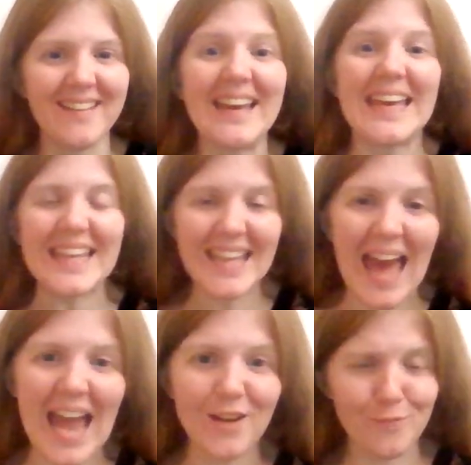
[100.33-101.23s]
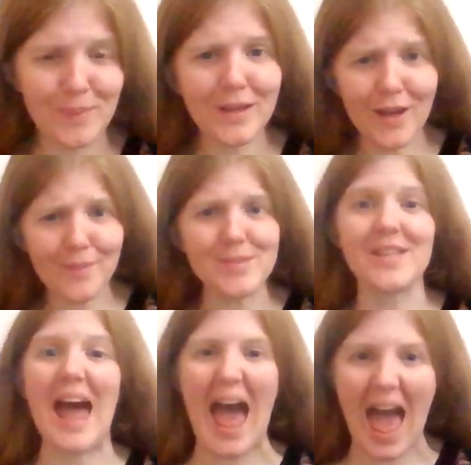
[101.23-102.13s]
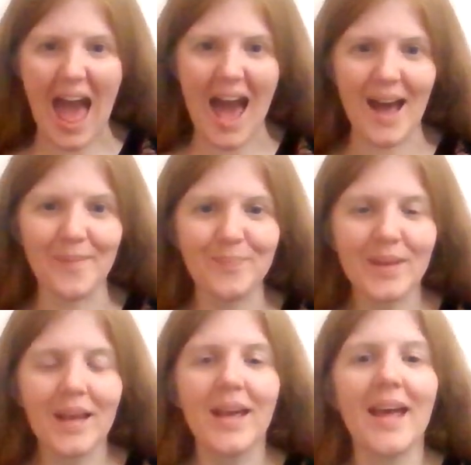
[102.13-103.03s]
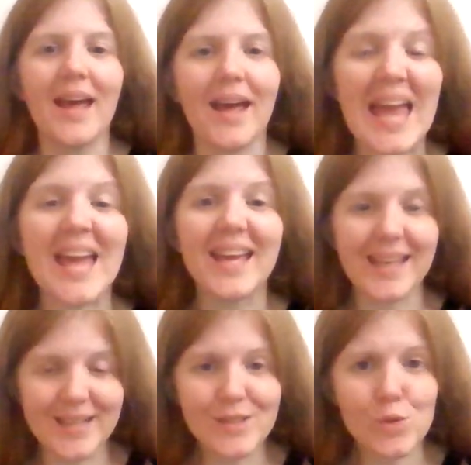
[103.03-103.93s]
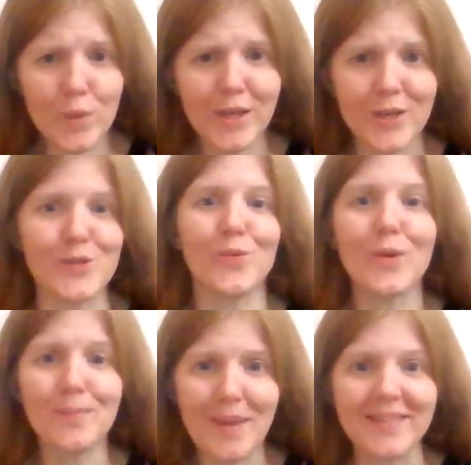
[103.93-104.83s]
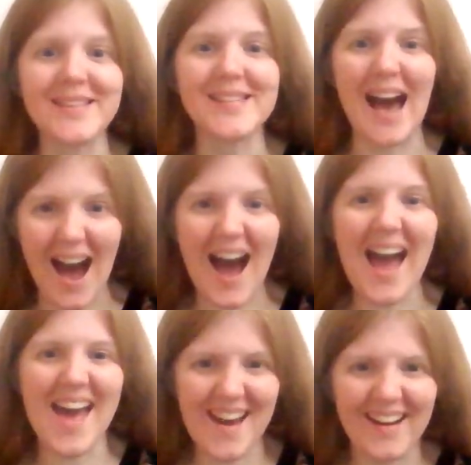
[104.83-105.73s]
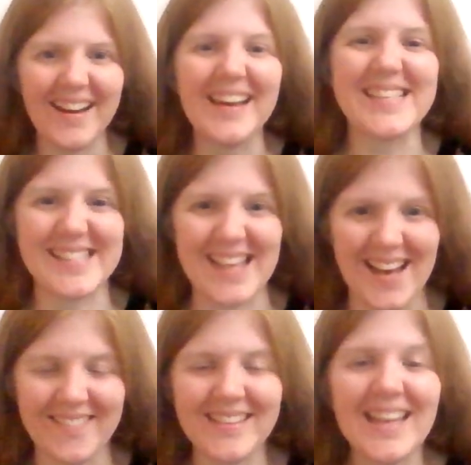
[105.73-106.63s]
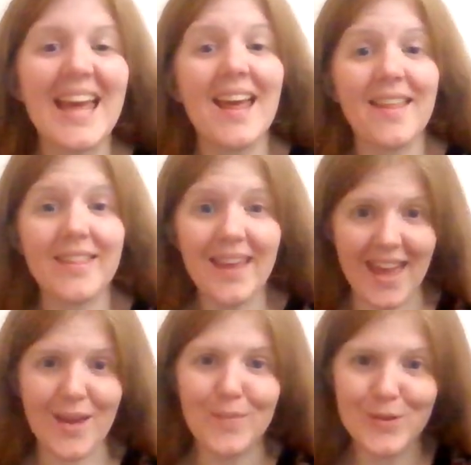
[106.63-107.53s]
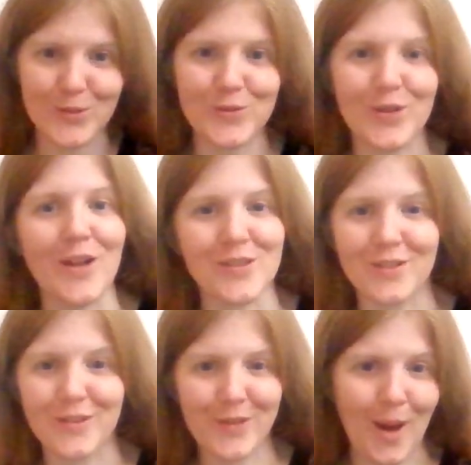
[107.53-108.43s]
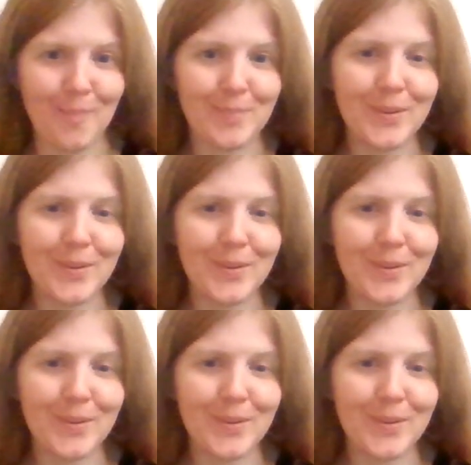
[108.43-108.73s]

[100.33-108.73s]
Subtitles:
it kind of becomes the A. In Swedish, we make this I sound, the A with 2 dots on the top.